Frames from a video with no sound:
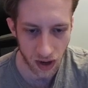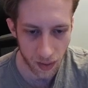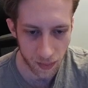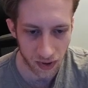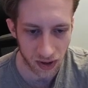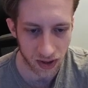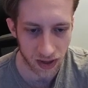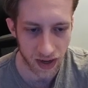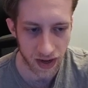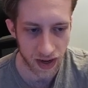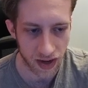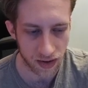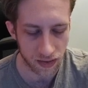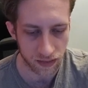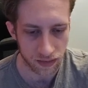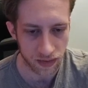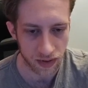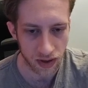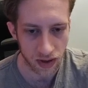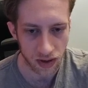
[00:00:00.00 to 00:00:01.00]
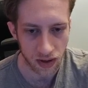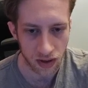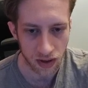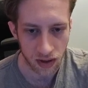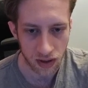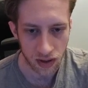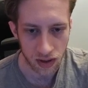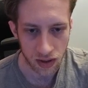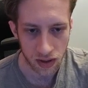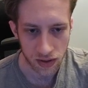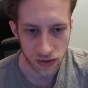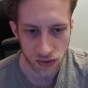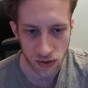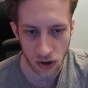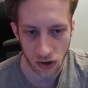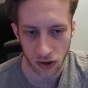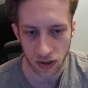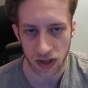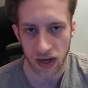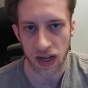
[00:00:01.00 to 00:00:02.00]
I'm not going to have
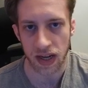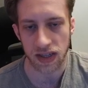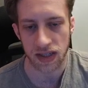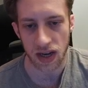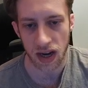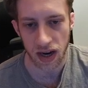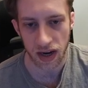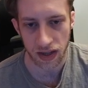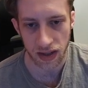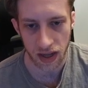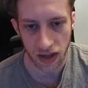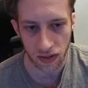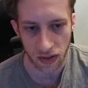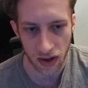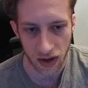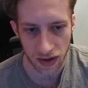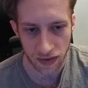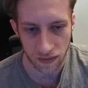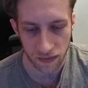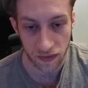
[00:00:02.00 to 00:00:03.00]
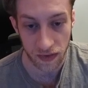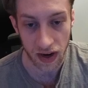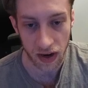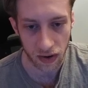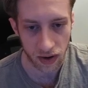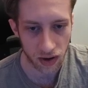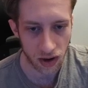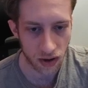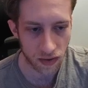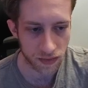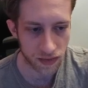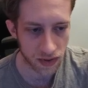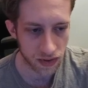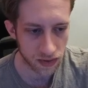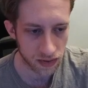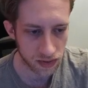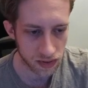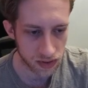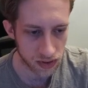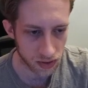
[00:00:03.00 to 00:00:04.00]
stronger than ace high in that line very
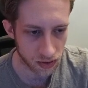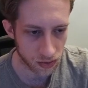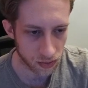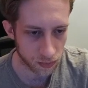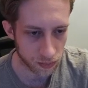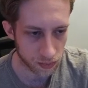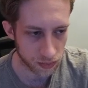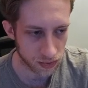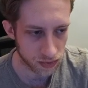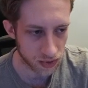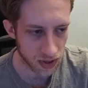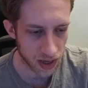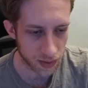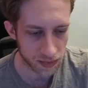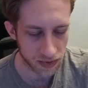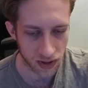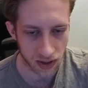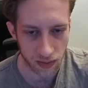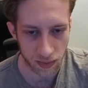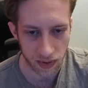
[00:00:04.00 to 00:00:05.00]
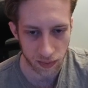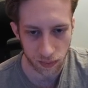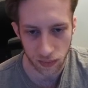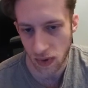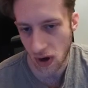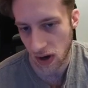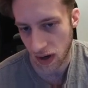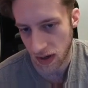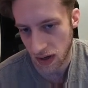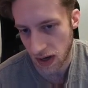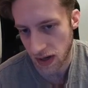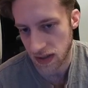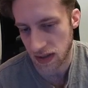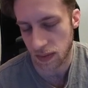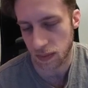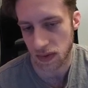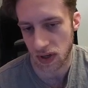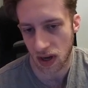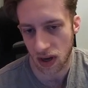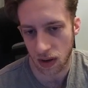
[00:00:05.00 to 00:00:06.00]
often, so traps are going to be pocket 9
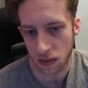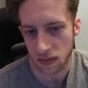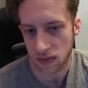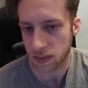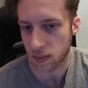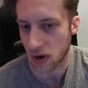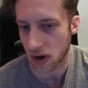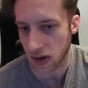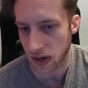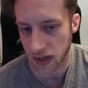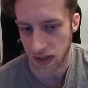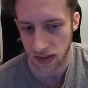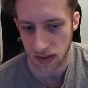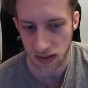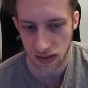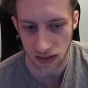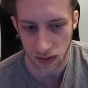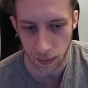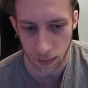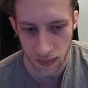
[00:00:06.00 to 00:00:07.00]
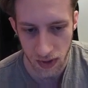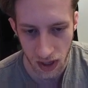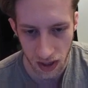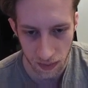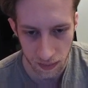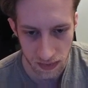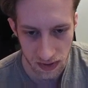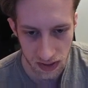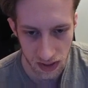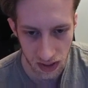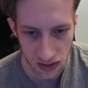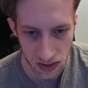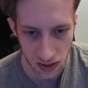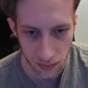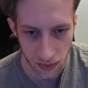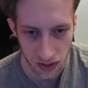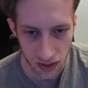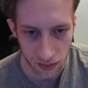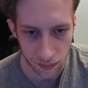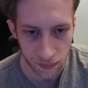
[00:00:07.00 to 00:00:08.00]
sometimes, pocket aces sometimes, that type of
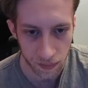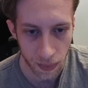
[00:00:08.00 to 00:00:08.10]
thing.